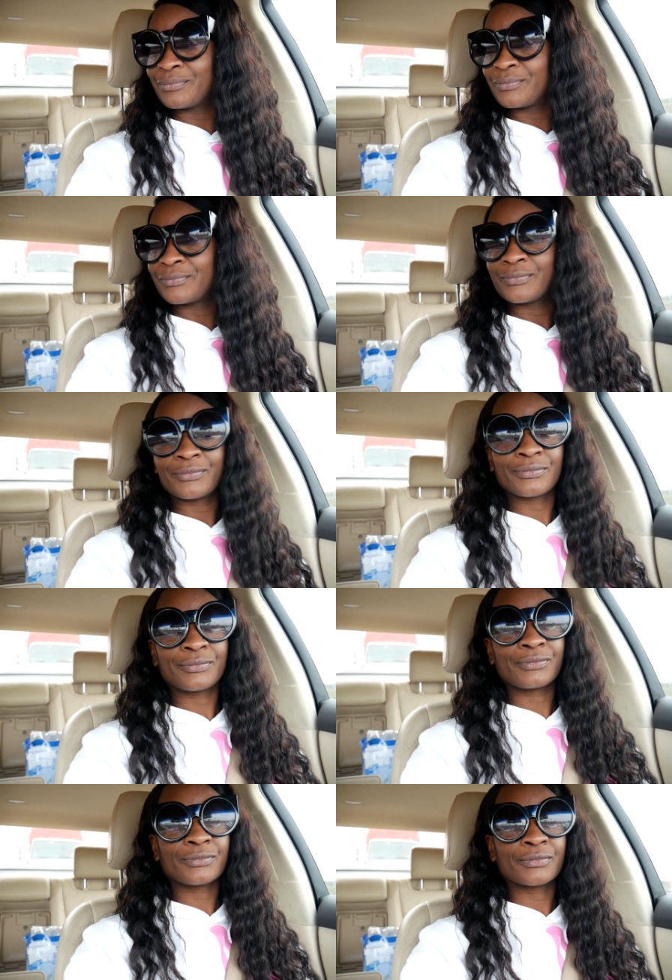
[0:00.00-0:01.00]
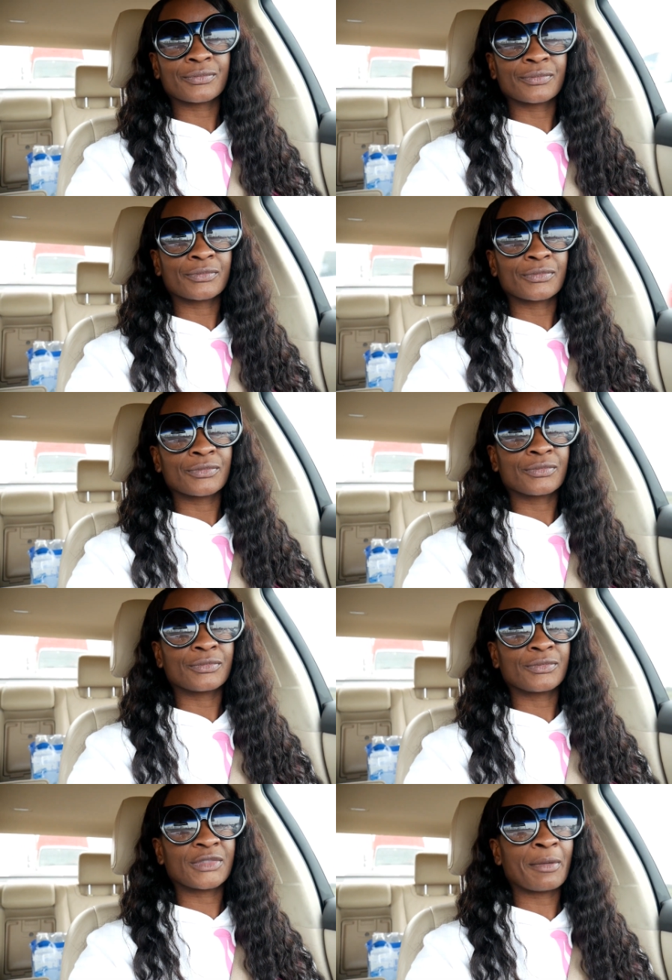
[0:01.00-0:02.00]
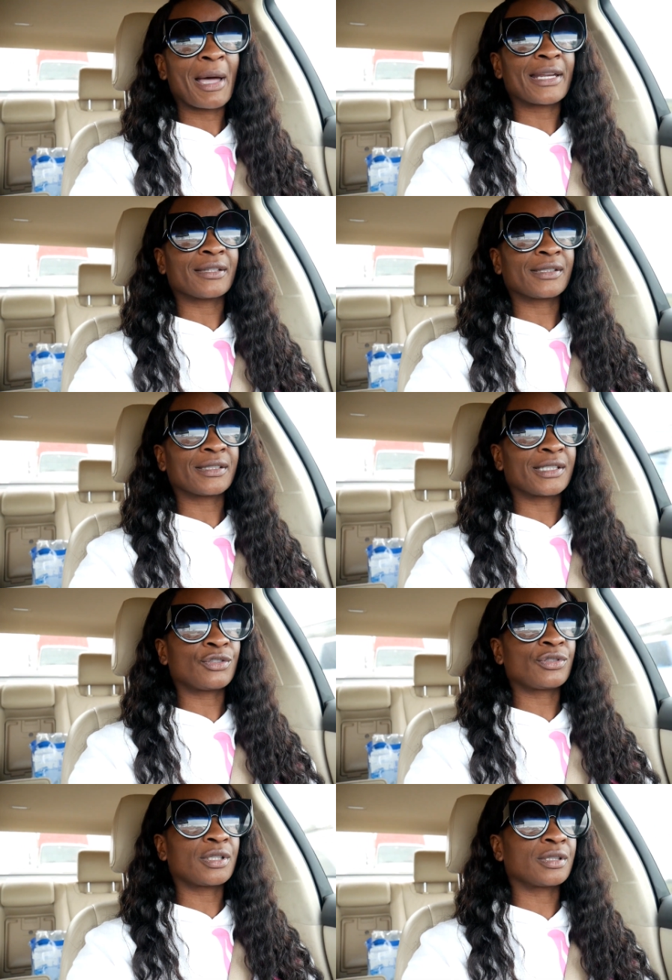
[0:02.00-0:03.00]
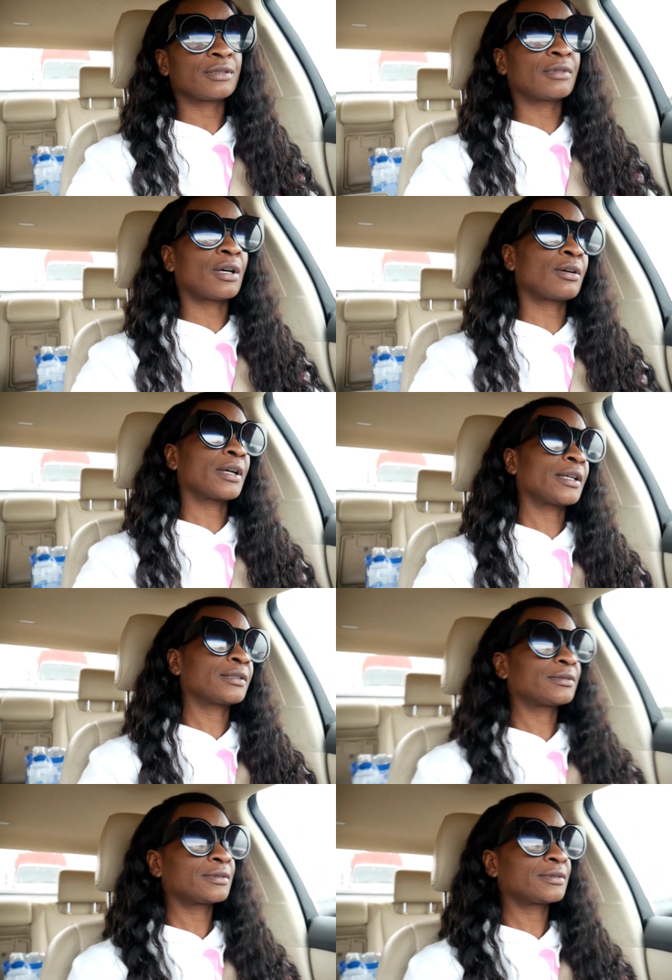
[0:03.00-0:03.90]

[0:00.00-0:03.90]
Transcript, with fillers: I'm just saying that's... Somebody else is interested? Oh, okay.